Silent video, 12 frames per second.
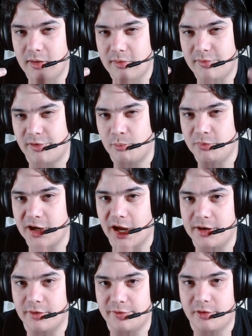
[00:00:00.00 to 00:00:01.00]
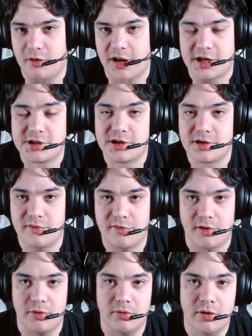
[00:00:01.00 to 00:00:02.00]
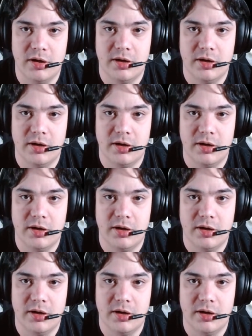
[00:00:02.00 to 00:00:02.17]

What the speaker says: some kind of connection, so